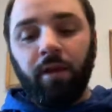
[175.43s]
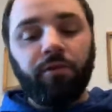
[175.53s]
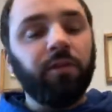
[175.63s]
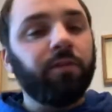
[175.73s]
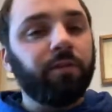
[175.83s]

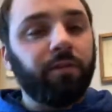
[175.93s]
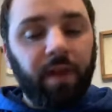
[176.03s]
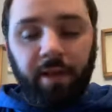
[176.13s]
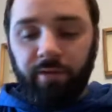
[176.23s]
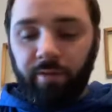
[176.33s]
Jesus of
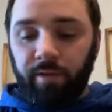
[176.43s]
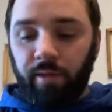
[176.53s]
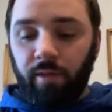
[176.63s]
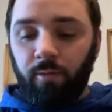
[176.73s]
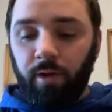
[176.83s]
Nazareth,
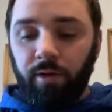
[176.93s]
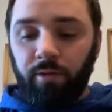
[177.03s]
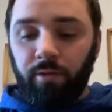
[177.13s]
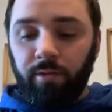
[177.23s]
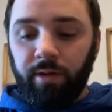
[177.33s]
the one
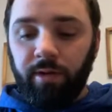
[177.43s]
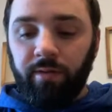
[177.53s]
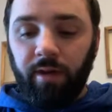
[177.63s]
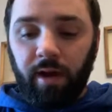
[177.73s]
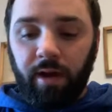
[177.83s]
who
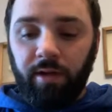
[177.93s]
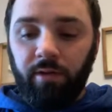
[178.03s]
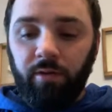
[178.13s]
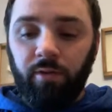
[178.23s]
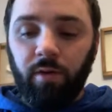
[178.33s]
is God,
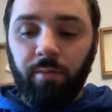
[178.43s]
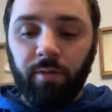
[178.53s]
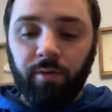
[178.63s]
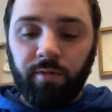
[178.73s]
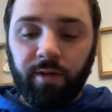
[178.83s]
who
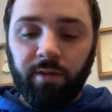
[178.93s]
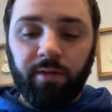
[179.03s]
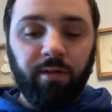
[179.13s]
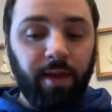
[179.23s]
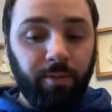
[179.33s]
moved into
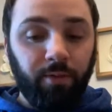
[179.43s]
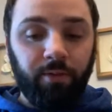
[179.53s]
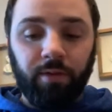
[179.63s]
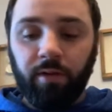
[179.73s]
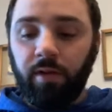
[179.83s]
the
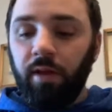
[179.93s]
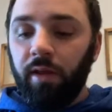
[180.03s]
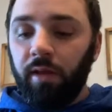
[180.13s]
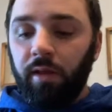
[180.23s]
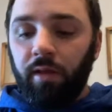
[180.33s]
neighborhood,
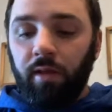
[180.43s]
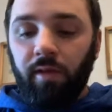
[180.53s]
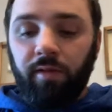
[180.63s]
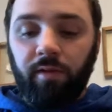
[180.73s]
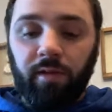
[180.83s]

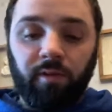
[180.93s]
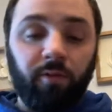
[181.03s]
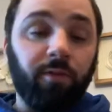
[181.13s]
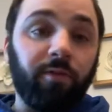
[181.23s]
as it's sort